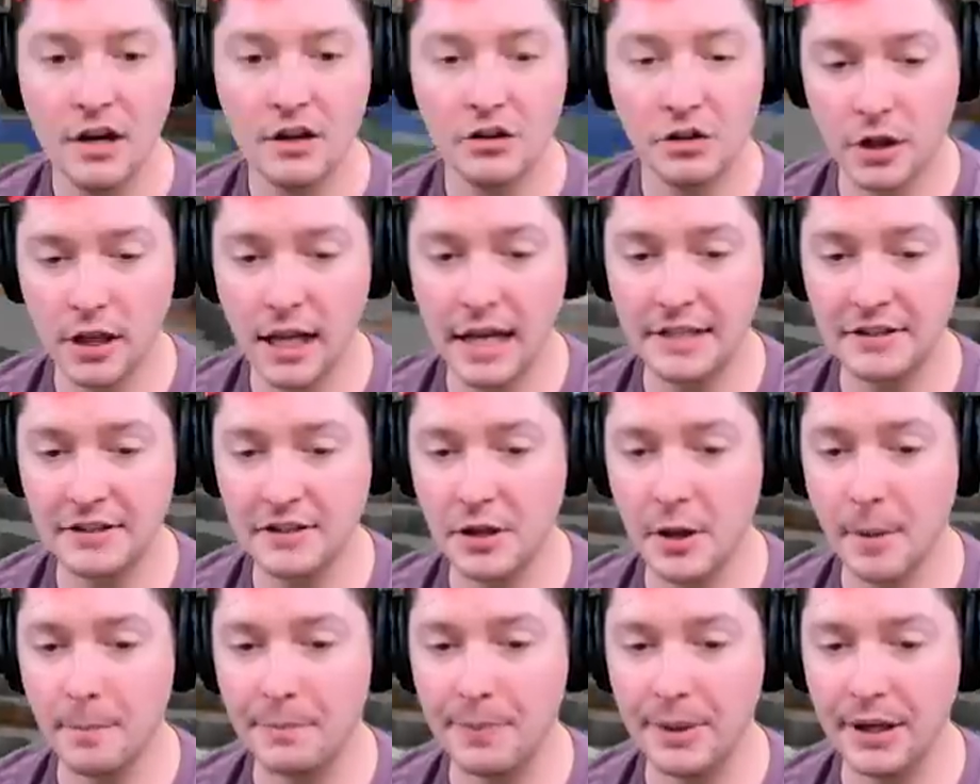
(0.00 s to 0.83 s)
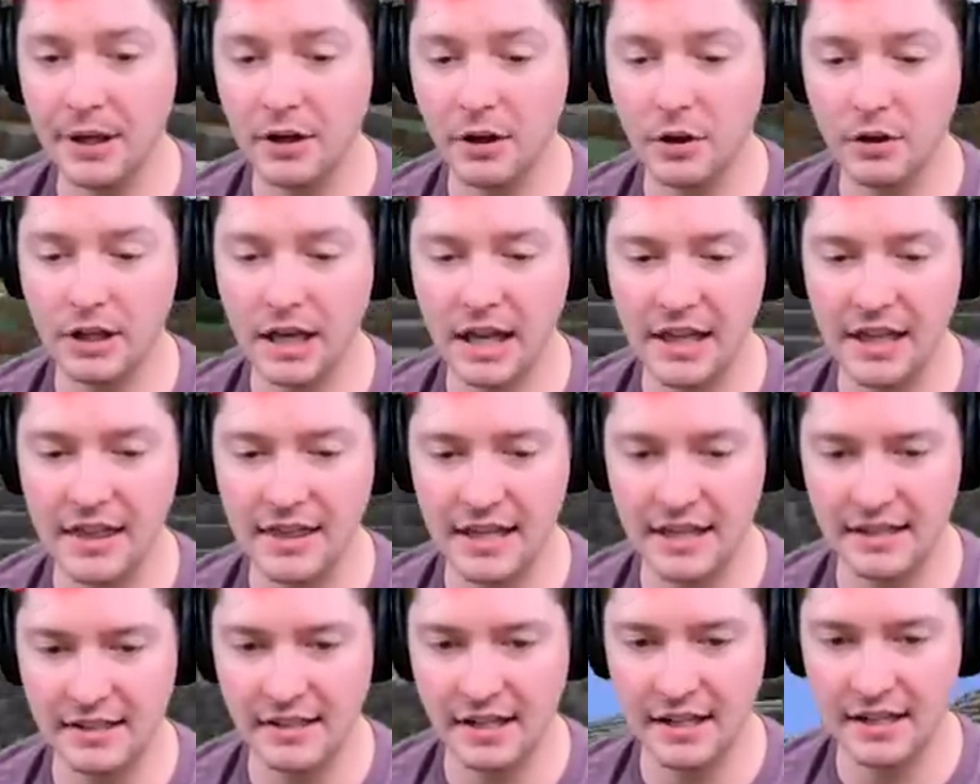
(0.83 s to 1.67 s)
So let's build
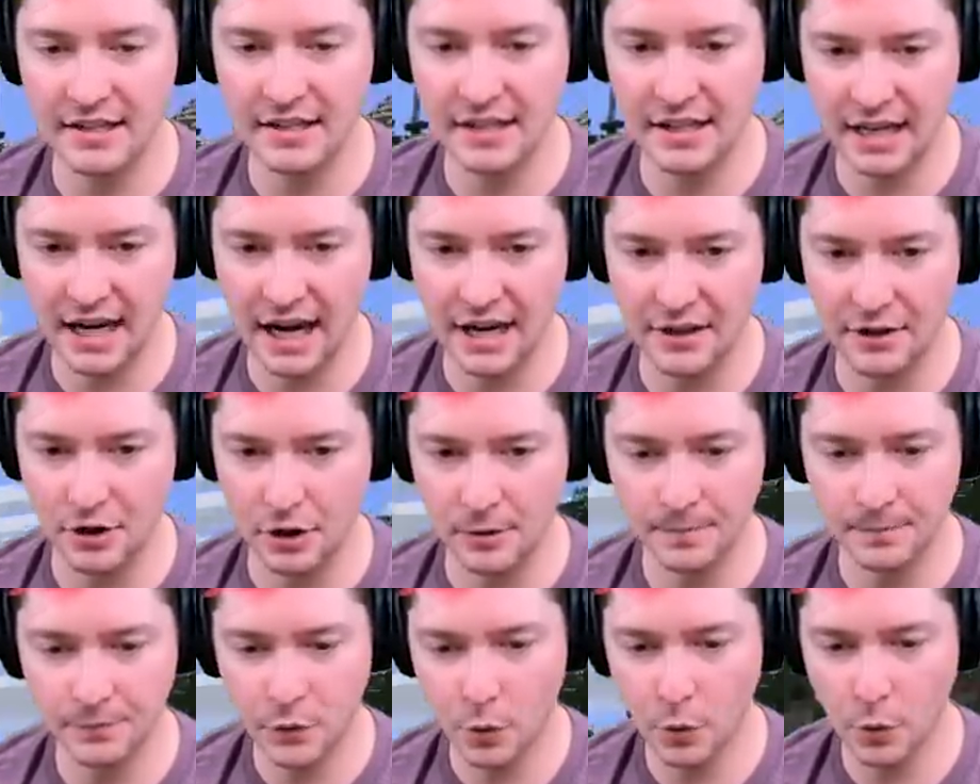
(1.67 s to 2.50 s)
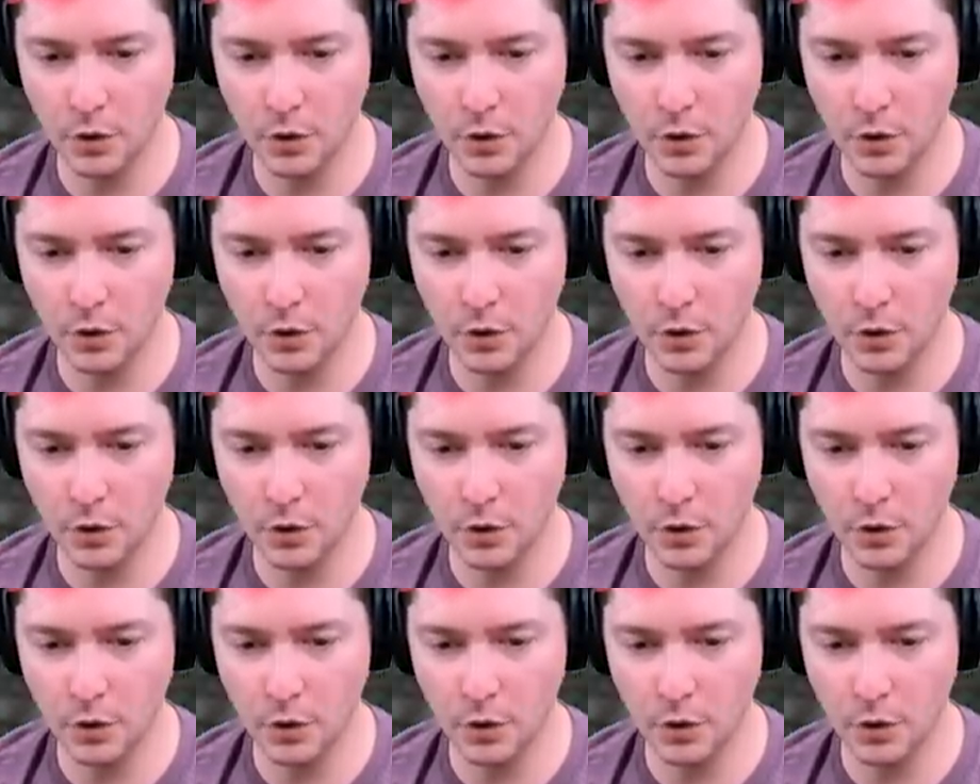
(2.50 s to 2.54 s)
this together.